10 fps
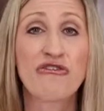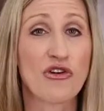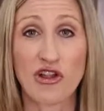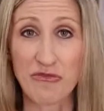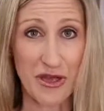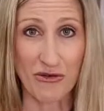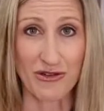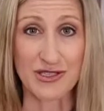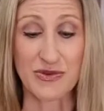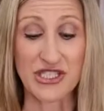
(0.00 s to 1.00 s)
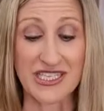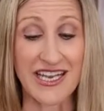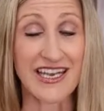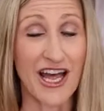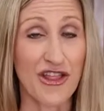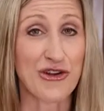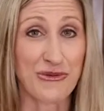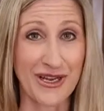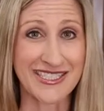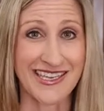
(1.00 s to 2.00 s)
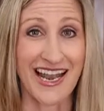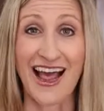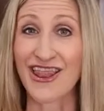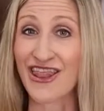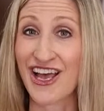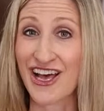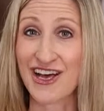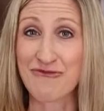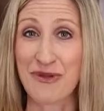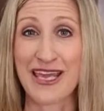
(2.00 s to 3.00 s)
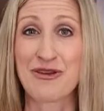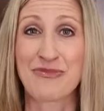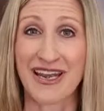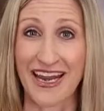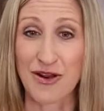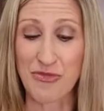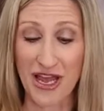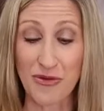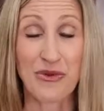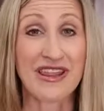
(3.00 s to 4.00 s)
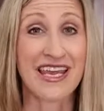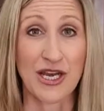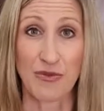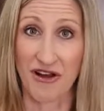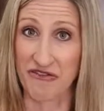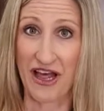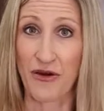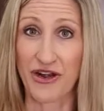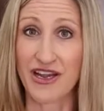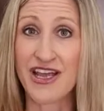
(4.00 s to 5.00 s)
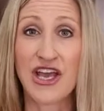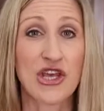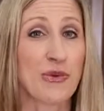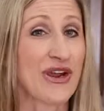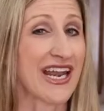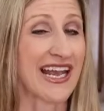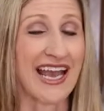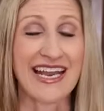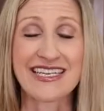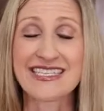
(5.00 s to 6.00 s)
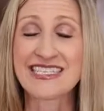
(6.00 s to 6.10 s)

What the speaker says: full of minerals, which is another reason I love making banana bread with quinoa flour. You are getting a